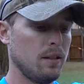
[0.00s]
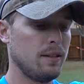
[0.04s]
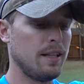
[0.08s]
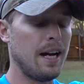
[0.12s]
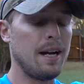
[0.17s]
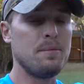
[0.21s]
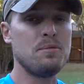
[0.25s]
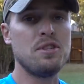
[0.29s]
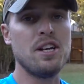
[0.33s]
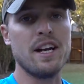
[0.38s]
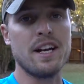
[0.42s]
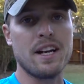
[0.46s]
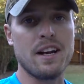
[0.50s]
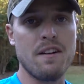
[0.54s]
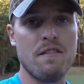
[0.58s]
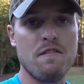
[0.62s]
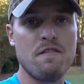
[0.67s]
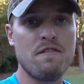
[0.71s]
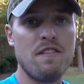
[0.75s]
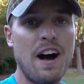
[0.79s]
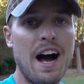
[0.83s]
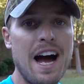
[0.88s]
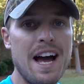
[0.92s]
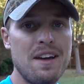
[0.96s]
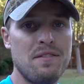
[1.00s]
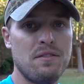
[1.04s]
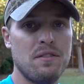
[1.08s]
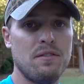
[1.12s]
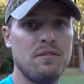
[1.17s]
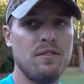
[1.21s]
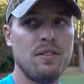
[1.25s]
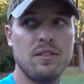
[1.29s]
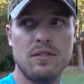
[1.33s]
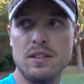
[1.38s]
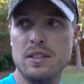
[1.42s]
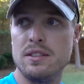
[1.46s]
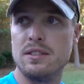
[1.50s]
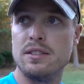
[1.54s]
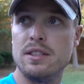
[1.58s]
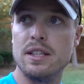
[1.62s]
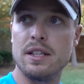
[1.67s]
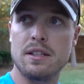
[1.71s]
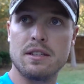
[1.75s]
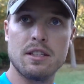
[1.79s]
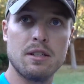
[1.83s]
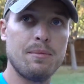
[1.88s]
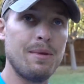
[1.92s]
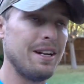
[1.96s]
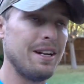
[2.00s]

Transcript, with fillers: Time check, five fifty-six. I